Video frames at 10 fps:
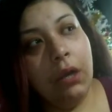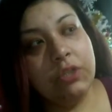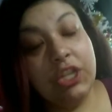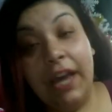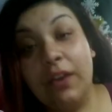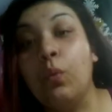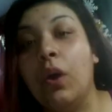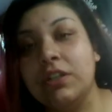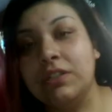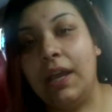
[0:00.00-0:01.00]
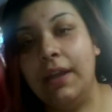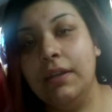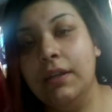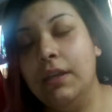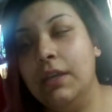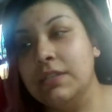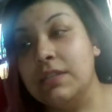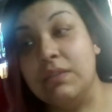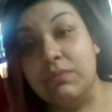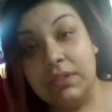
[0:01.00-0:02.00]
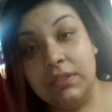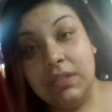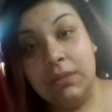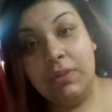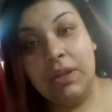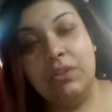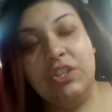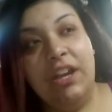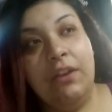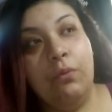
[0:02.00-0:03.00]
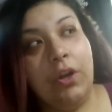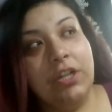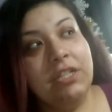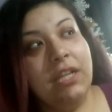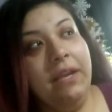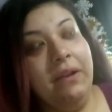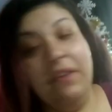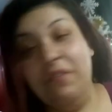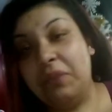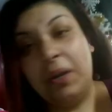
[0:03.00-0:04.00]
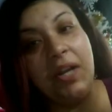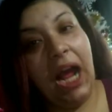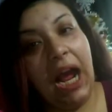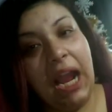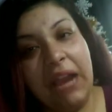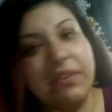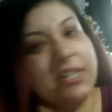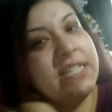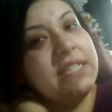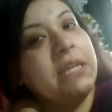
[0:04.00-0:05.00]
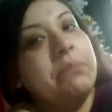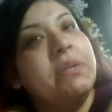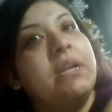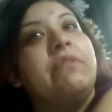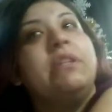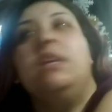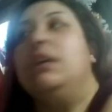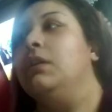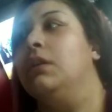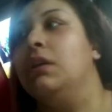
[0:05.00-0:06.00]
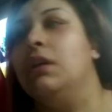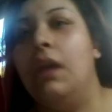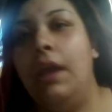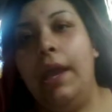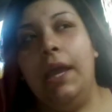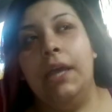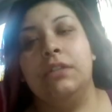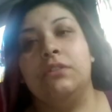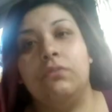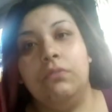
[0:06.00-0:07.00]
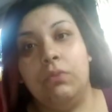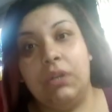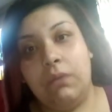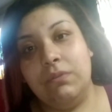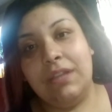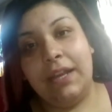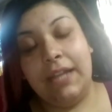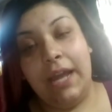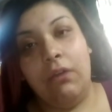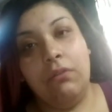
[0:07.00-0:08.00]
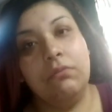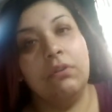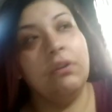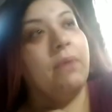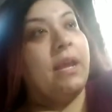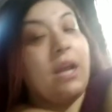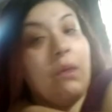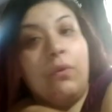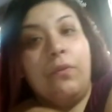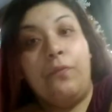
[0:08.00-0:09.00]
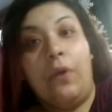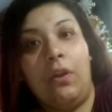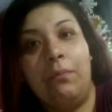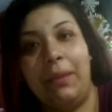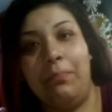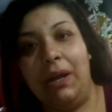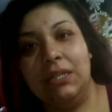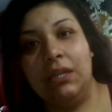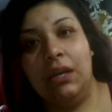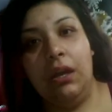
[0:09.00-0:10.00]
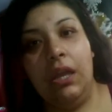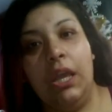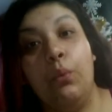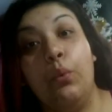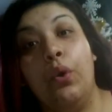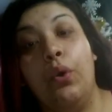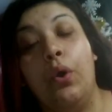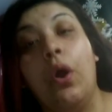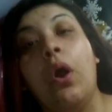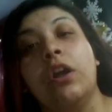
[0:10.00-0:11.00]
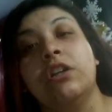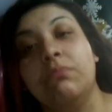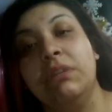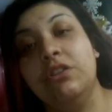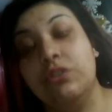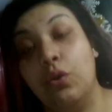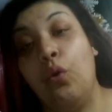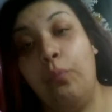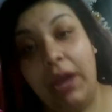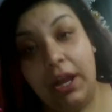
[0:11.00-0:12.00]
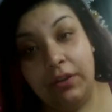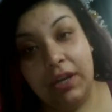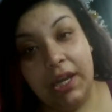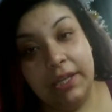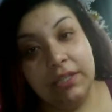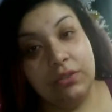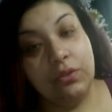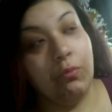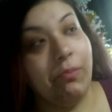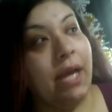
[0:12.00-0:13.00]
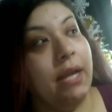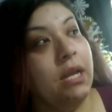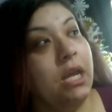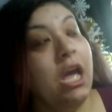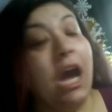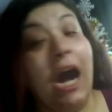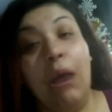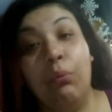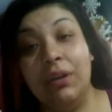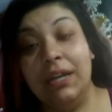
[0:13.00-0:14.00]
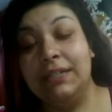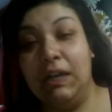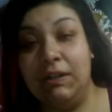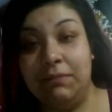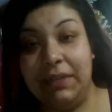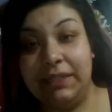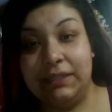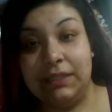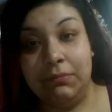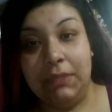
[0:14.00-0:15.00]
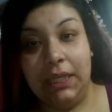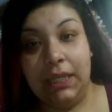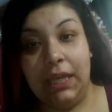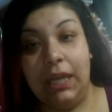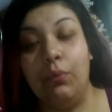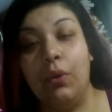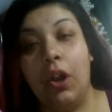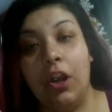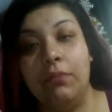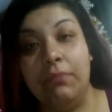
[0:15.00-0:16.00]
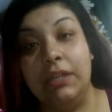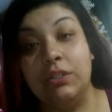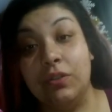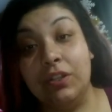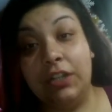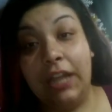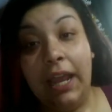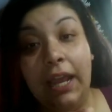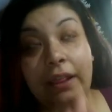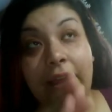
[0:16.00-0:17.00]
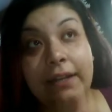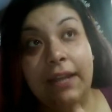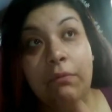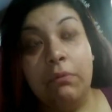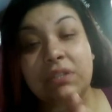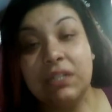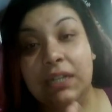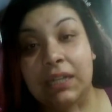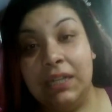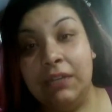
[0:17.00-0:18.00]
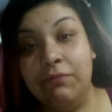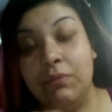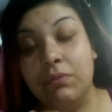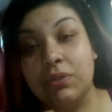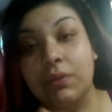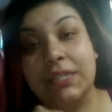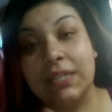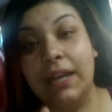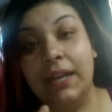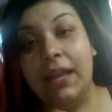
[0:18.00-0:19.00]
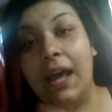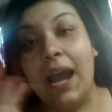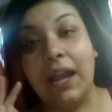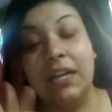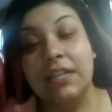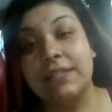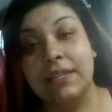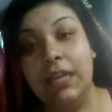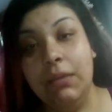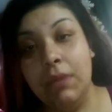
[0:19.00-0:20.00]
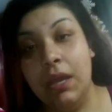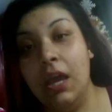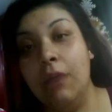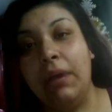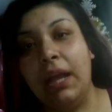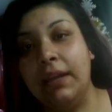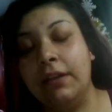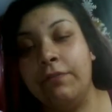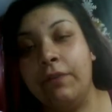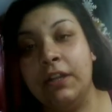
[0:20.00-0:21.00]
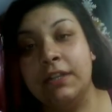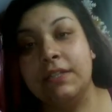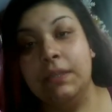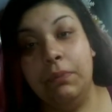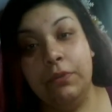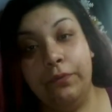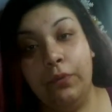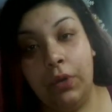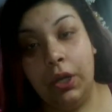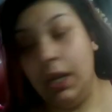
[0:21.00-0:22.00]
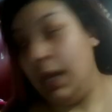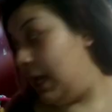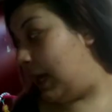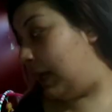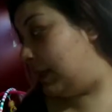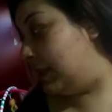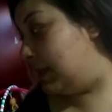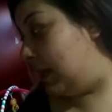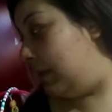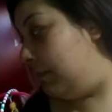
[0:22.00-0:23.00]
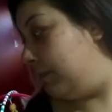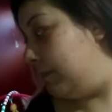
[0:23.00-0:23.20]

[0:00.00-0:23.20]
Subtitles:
she had a water slide. Since it was in the summer, she had a water slide, very high, very steep and everything. And when I was like down and I would fall on my panza, it would hurt me so bad, you guys, so bad. I would lay down in my stomach, it would hurt me. So that day we was gonna leave, we were so excited that I couldn't sleep, but I ended up falling asleep on the floor. At that time,